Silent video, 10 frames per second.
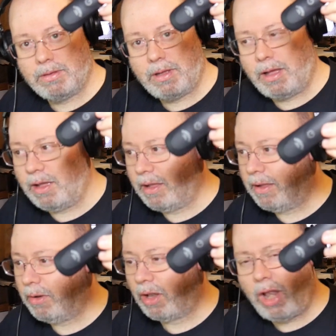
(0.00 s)

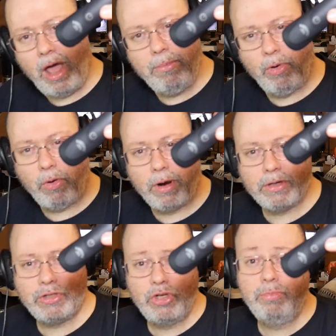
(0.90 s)

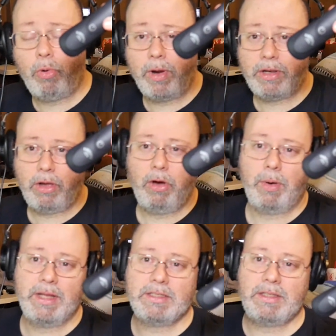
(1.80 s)
Lawnmower 2.0.
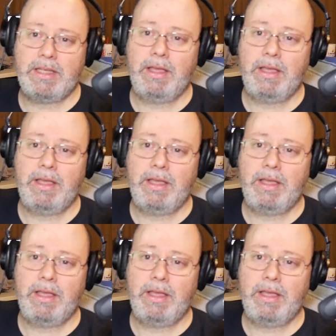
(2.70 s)
It's